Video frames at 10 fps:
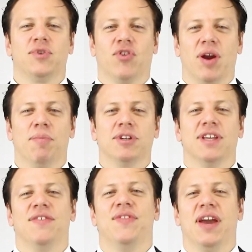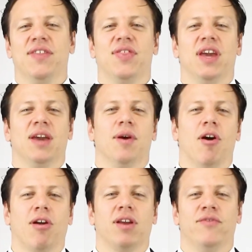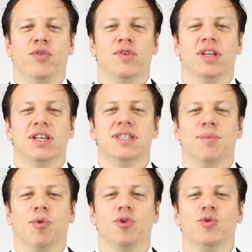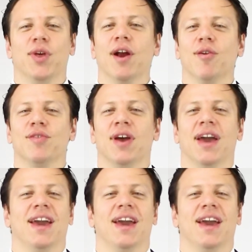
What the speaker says: trademarks that they think are confusingly similar to theirs.